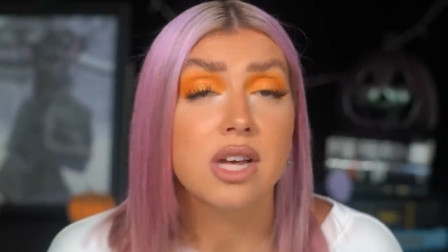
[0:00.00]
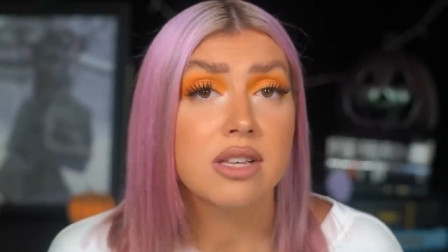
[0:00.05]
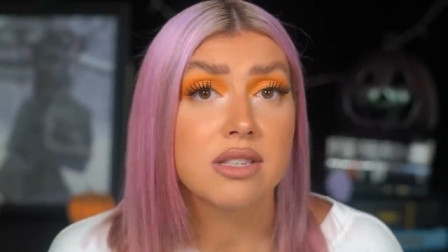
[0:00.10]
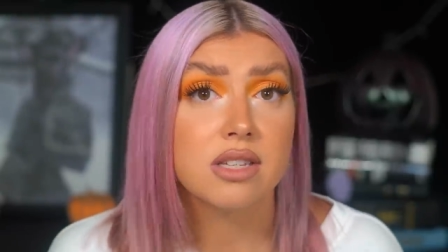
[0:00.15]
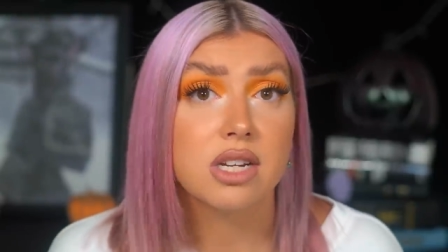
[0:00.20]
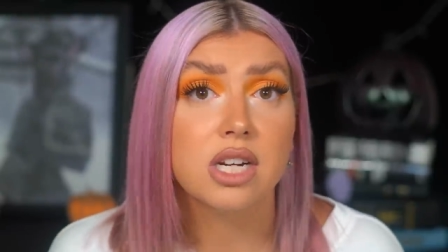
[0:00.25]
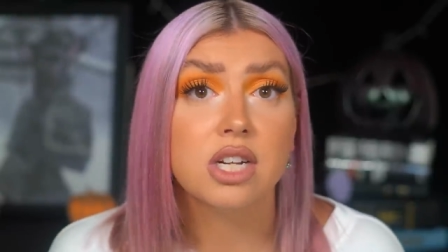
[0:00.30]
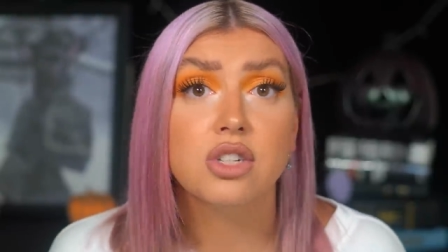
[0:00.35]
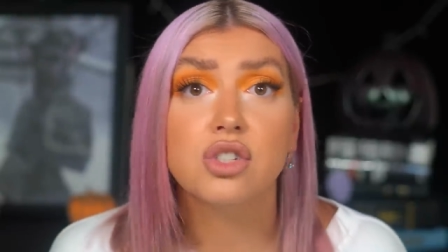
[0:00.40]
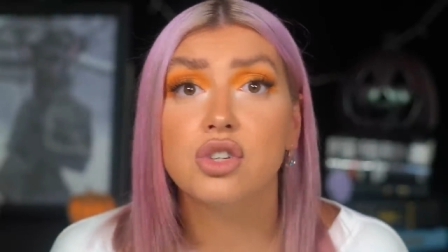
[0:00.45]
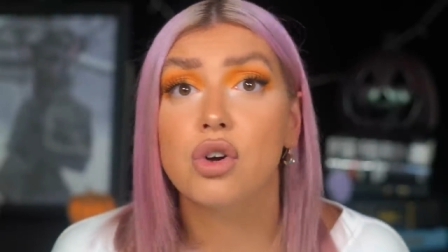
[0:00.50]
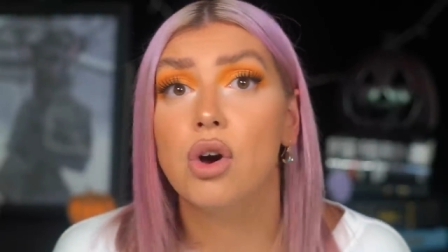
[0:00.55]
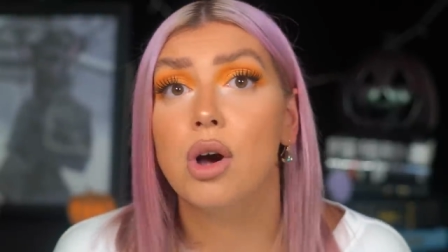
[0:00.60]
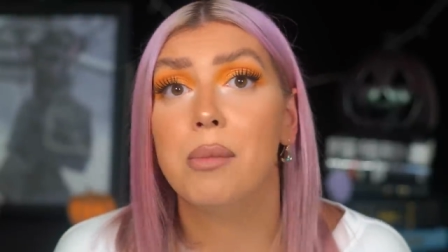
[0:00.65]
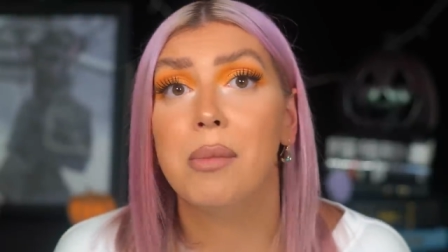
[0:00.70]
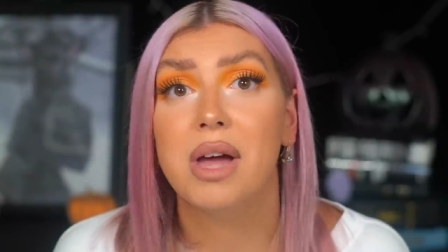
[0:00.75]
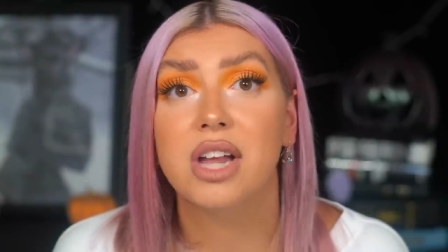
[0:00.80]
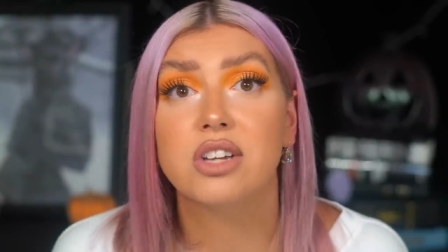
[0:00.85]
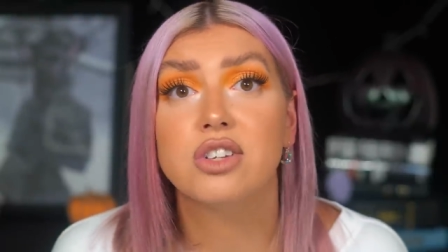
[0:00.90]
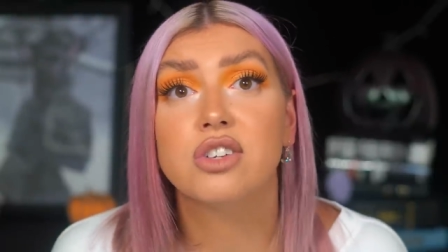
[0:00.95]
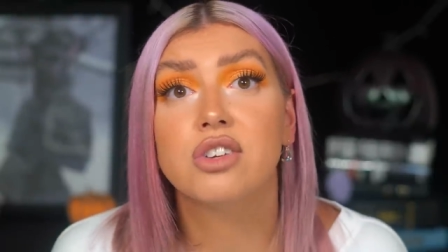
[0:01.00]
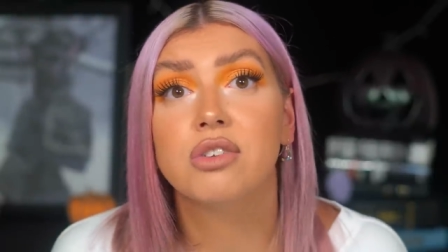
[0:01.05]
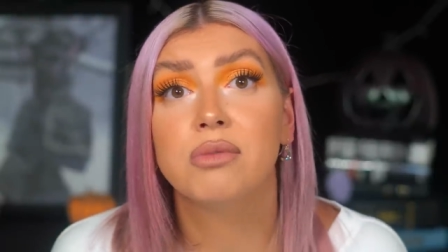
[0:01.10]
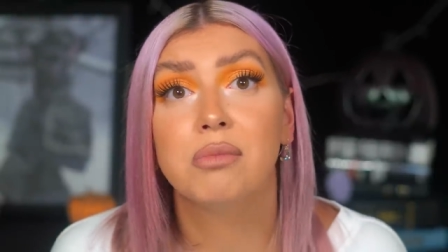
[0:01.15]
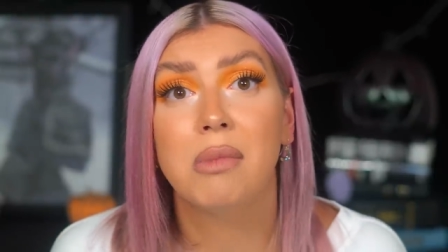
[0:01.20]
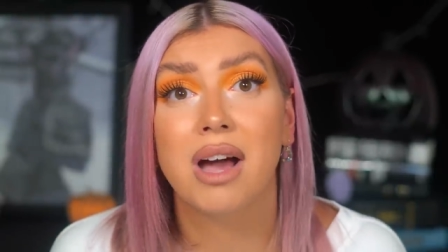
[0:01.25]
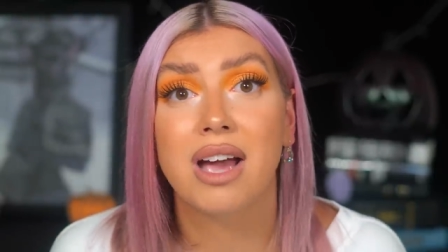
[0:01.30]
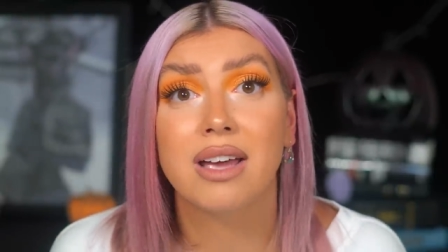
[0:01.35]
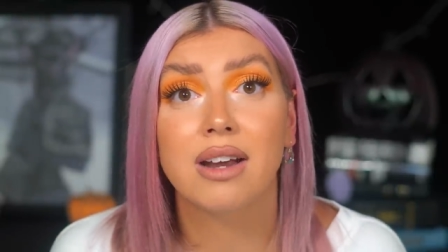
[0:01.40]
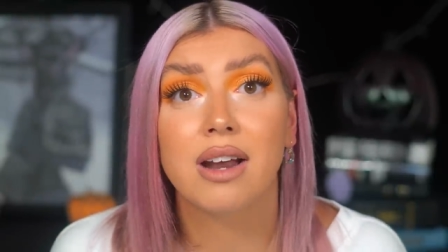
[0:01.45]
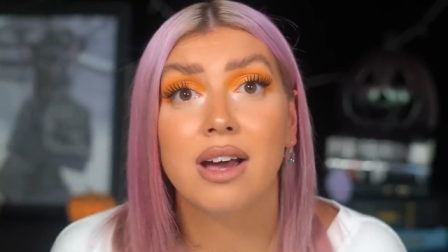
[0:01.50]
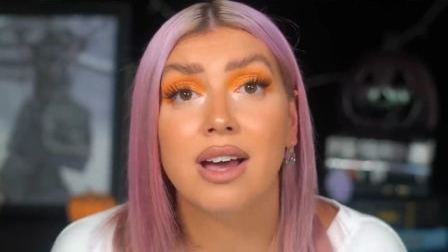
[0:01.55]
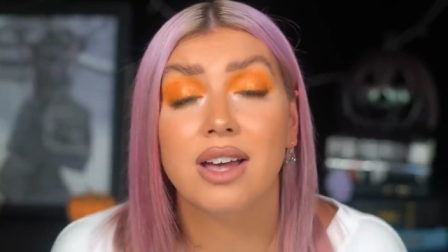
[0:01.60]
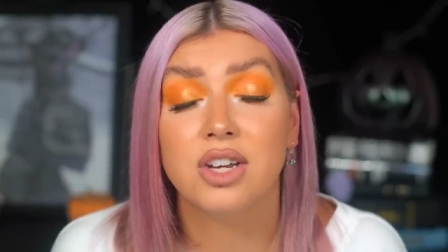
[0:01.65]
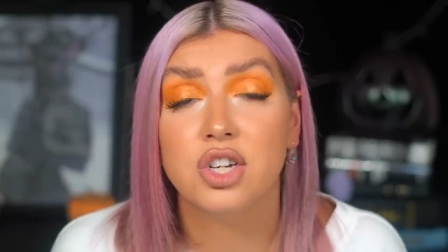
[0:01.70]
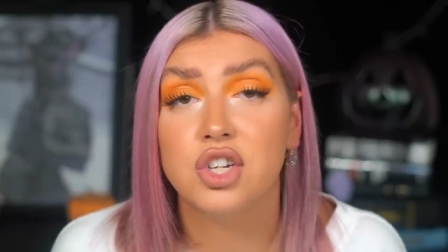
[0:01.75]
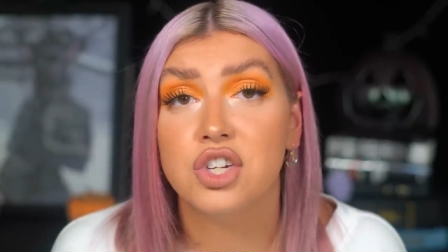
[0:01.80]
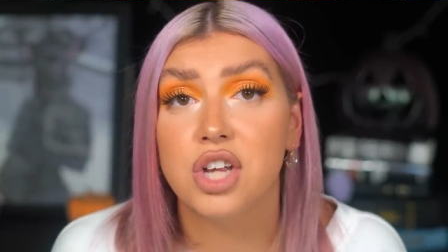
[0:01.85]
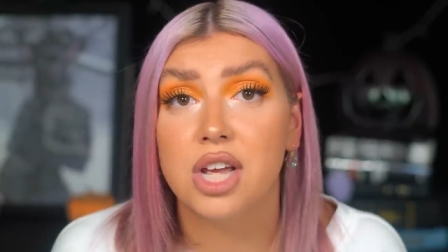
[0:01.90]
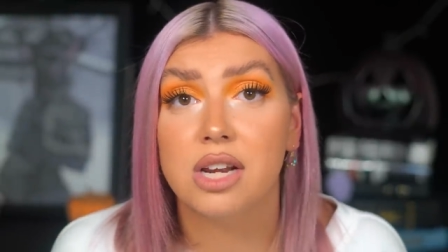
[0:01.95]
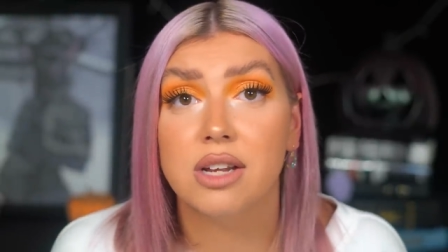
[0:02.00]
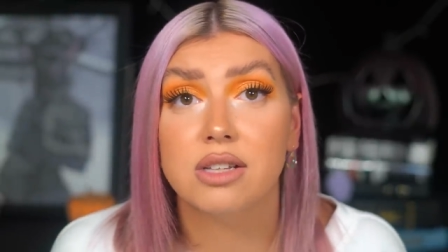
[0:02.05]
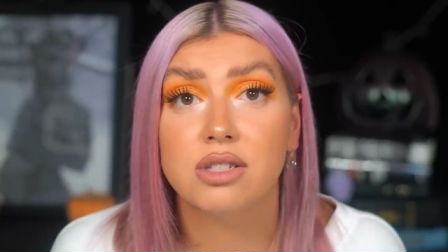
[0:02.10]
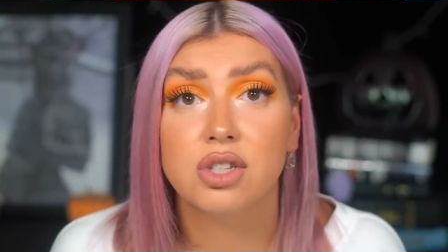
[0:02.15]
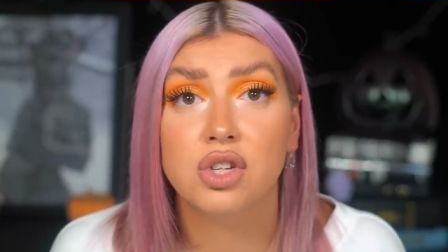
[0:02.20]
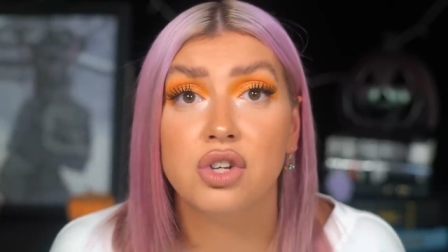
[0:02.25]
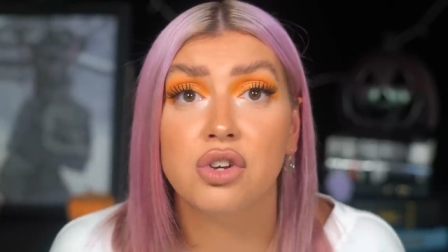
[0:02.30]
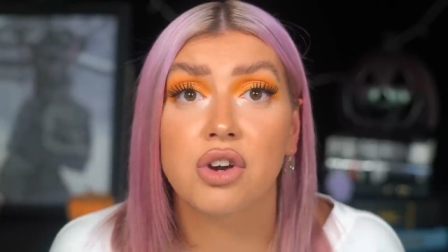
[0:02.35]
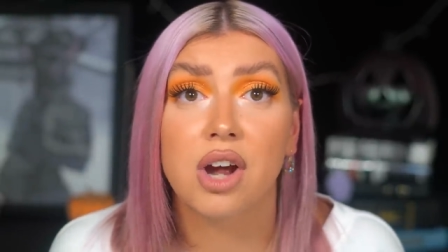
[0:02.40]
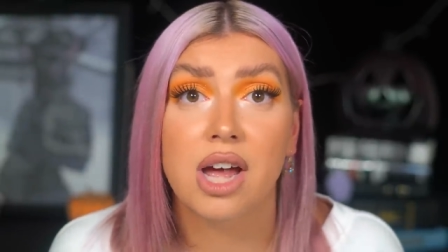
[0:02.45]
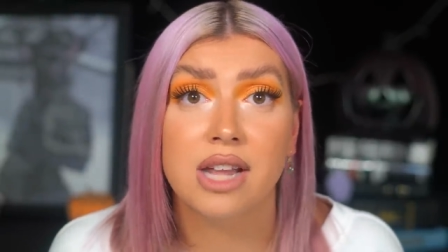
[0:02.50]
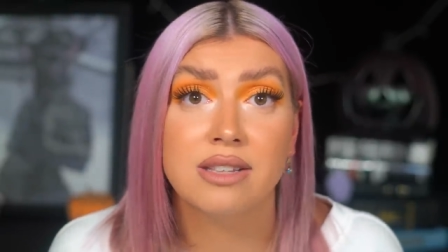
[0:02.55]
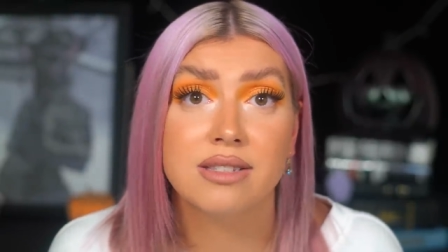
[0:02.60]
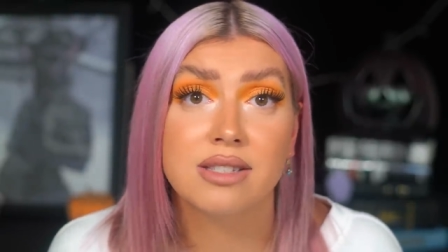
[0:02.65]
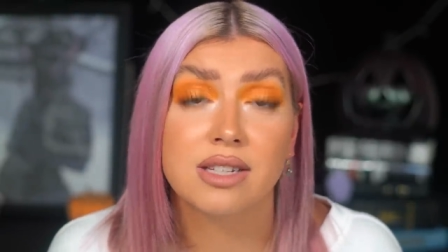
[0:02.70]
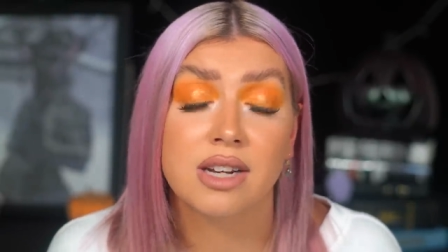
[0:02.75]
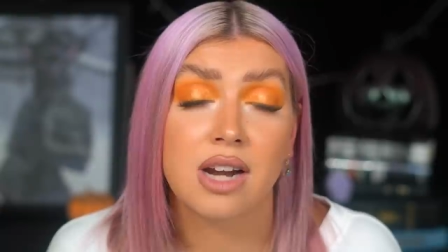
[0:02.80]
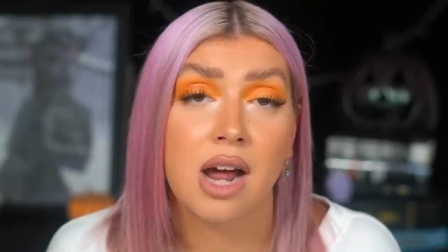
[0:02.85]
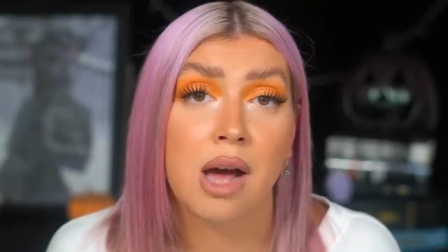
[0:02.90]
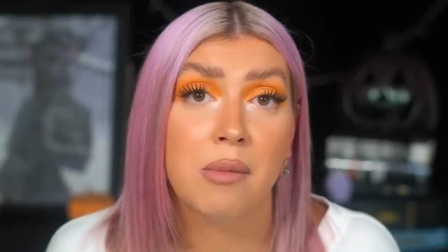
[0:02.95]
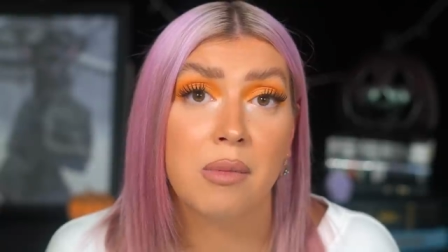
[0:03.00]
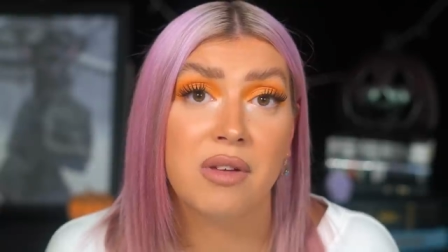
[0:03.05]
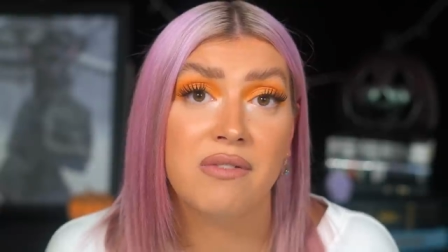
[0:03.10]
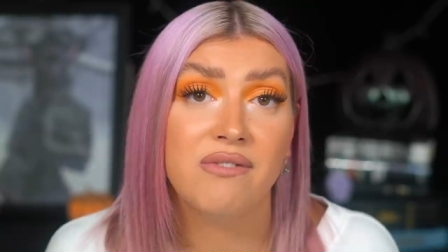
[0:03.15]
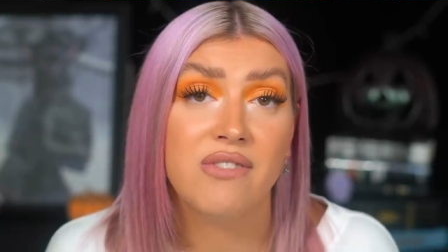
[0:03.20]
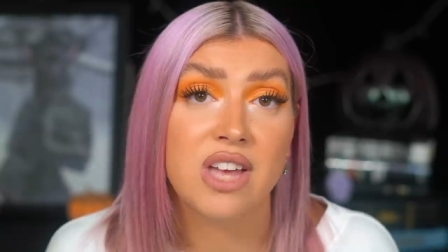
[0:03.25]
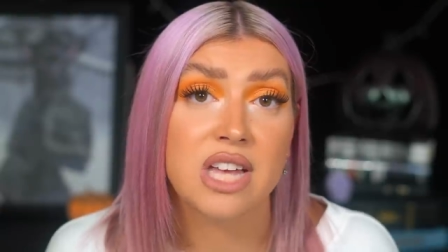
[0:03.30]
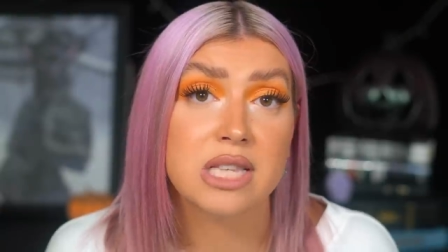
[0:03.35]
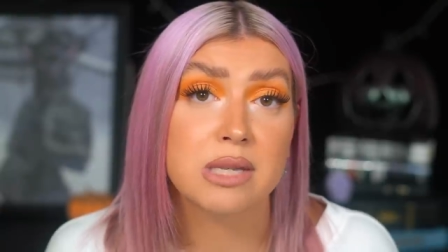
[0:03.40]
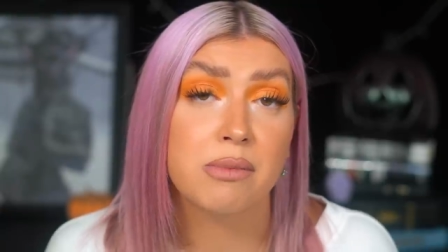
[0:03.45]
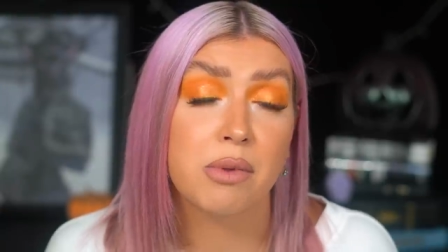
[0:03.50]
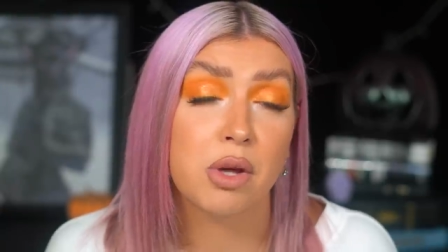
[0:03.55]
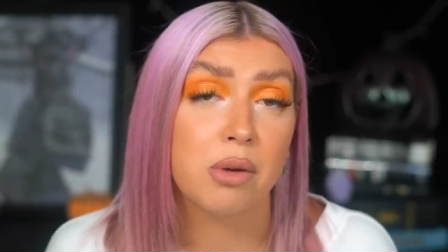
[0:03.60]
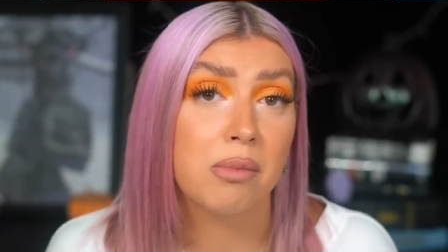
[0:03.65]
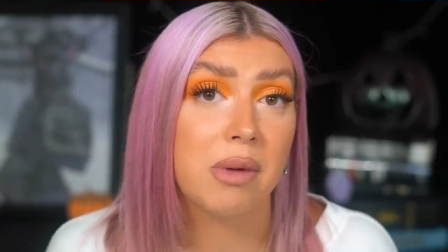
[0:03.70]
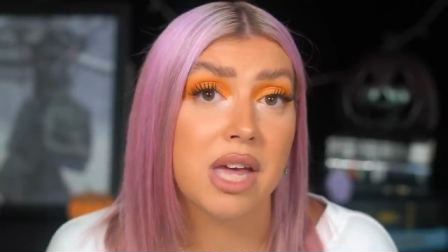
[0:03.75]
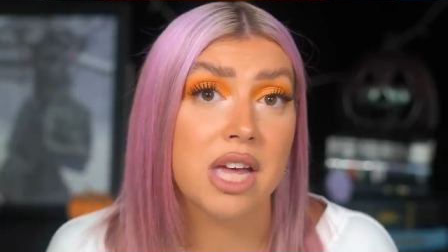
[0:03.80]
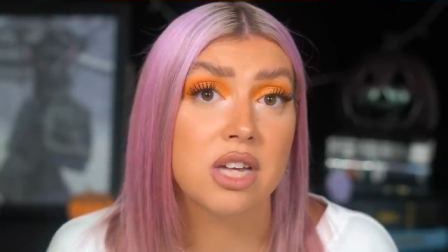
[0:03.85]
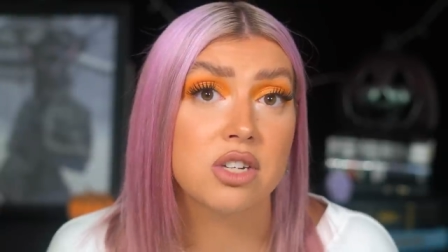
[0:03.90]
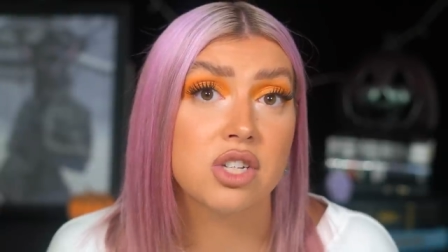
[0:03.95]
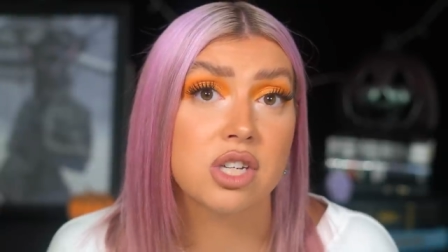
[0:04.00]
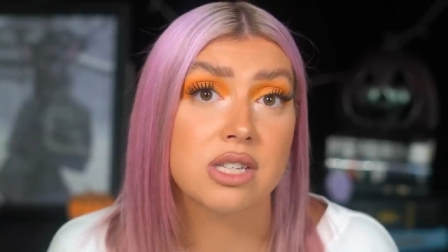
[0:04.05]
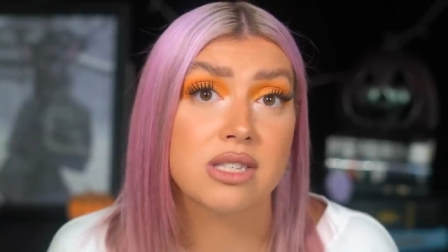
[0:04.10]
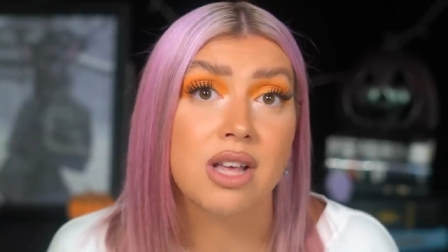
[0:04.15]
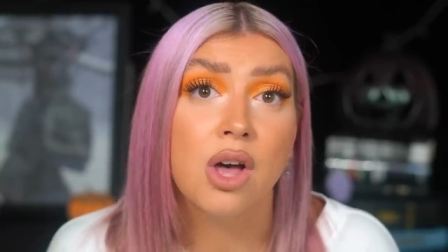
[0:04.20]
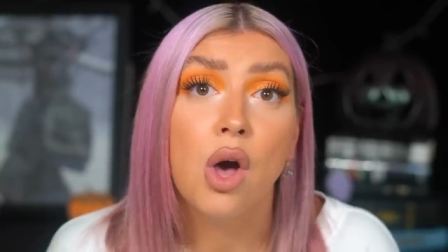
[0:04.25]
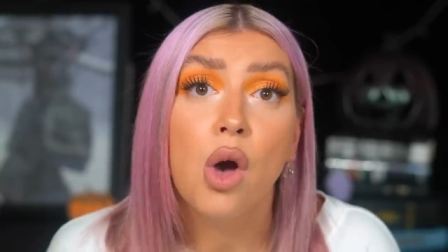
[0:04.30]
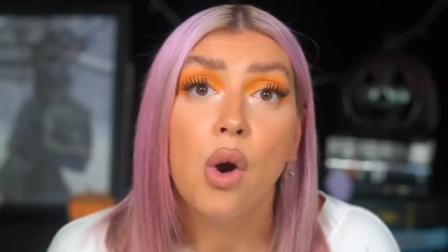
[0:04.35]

screenshot a picture of Myra and share it to your Instagram and Facebook pages